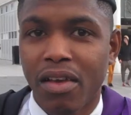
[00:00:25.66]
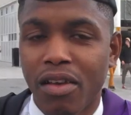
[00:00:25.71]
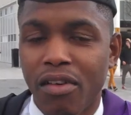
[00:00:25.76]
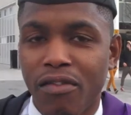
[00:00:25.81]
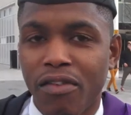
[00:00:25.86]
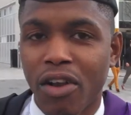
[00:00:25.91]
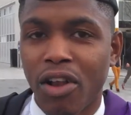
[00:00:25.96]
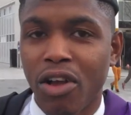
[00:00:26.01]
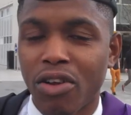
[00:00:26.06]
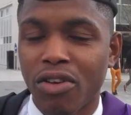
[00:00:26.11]

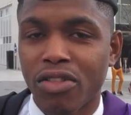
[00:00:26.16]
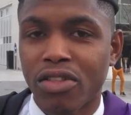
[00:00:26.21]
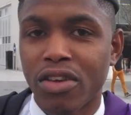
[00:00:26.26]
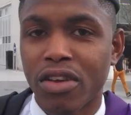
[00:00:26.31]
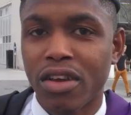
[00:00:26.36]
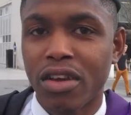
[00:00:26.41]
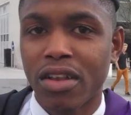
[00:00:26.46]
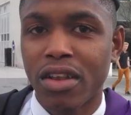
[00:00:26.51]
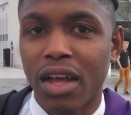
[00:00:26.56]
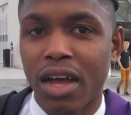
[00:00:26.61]
Follow
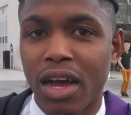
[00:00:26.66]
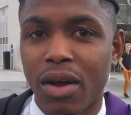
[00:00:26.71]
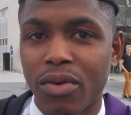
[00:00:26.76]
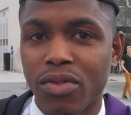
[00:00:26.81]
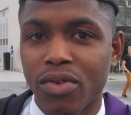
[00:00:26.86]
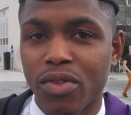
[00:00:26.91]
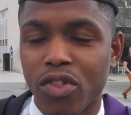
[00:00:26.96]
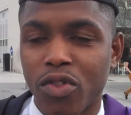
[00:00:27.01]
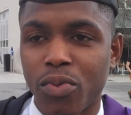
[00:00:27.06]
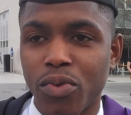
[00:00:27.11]
O-Turn, I was
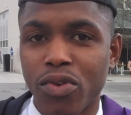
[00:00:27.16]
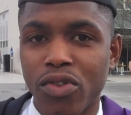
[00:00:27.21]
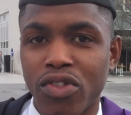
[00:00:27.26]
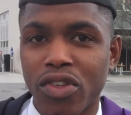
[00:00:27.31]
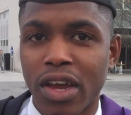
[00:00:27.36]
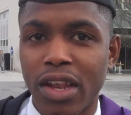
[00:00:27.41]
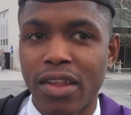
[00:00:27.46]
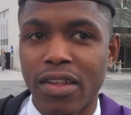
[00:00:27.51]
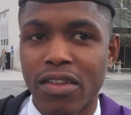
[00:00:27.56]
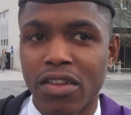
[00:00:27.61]
on sports
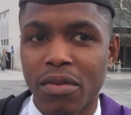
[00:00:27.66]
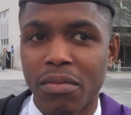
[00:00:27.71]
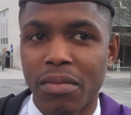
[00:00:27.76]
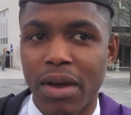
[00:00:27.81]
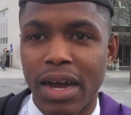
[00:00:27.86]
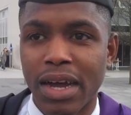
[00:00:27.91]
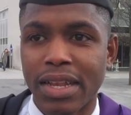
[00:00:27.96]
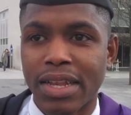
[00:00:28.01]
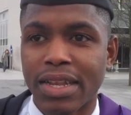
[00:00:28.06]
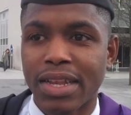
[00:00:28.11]
journalism.
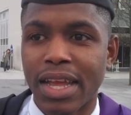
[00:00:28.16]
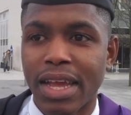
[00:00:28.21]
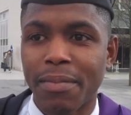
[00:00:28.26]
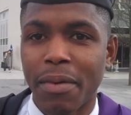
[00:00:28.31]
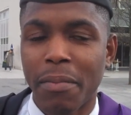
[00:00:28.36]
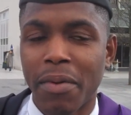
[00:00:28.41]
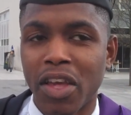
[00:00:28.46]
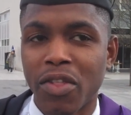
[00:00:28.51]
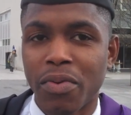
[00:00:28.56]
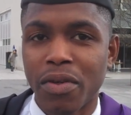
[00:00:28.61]
I'd say
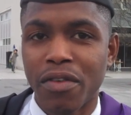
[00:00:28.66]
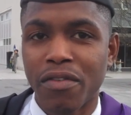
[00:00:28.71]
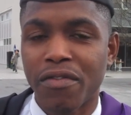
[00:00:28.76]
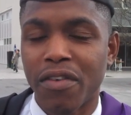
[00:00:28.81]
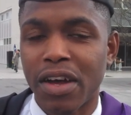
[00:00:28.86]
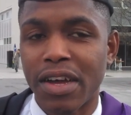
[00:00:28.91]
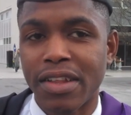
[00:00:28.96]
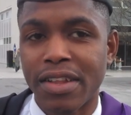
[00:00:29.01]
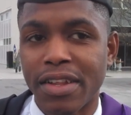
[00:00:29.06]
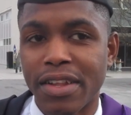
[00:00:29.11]
my best piece of
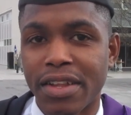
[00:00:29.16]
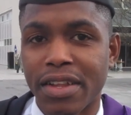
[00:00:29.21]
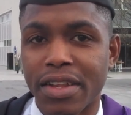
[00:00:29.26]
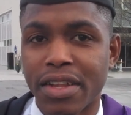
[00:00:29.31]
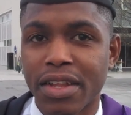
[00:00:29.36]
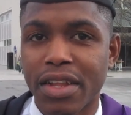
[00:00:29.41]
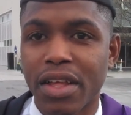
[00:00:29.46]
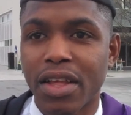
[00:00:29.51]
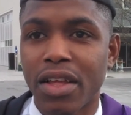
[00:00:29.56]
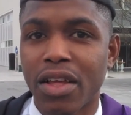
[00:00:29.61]
advice
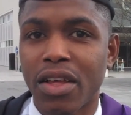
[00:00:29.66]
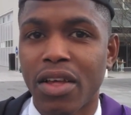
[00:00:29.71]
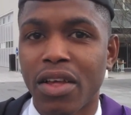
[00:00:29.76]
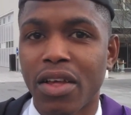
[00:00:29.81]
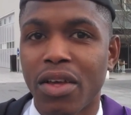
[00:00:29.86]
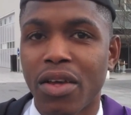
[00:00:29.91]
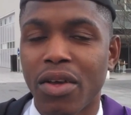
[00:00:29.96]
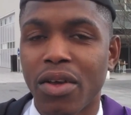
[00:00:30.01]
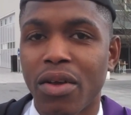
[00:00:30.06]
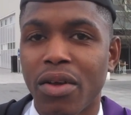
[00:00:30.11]
is
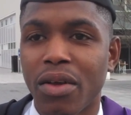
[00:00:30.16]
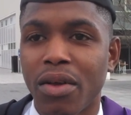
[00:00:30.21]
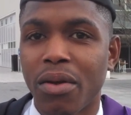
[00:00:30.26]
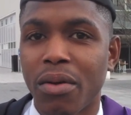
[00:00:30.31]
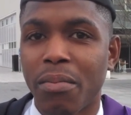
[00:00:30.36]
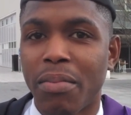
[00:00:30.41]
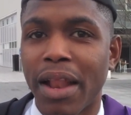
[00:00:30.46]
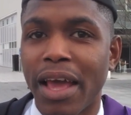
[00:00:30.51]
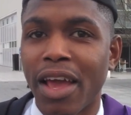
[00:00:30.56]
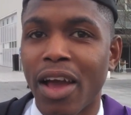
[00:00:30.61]

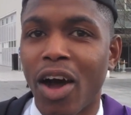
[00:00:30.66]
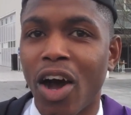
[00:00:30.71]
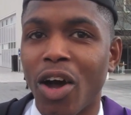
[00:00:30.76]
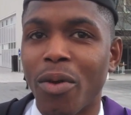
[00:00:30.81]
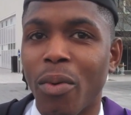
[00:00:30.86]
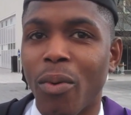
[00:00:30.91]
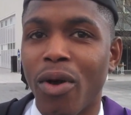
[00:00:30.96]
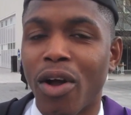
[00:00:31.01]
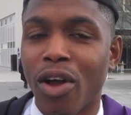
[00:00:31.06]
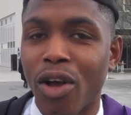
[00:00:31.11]
play hard,
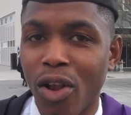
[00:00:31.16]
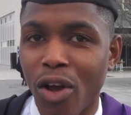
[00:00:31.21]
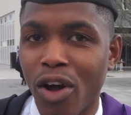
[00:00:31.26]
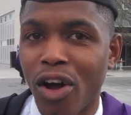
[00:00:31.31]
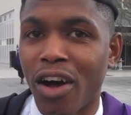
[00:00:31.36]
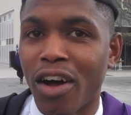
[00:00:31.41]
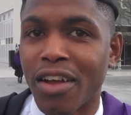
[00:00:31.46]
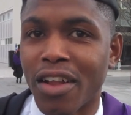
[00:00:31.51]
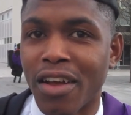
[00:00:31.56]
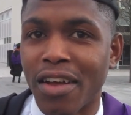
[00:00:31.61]
work a lot
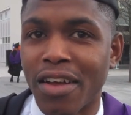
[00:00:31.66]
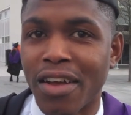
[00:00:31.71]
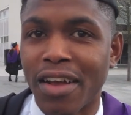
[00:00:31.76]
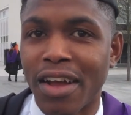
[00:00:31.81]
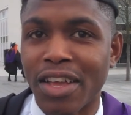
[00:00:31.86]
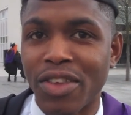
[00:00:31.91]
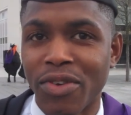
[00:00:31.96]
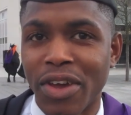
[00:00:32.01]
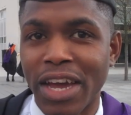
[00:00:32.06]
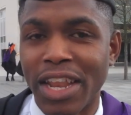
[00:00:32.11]
harder,
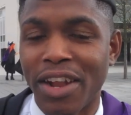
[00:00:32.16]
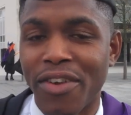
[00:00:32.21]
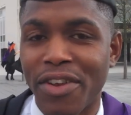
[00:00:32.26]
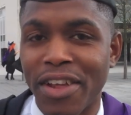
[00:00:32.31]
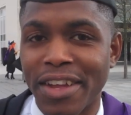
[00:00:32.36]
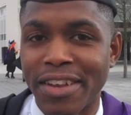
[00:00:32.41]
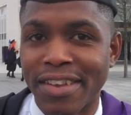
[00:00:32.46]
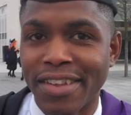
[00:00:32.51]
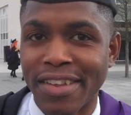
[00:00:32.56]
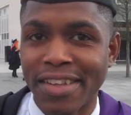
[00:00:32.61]
and you get there in the
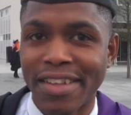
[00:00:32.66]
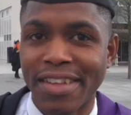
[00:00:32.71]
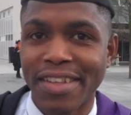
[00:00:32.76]
end.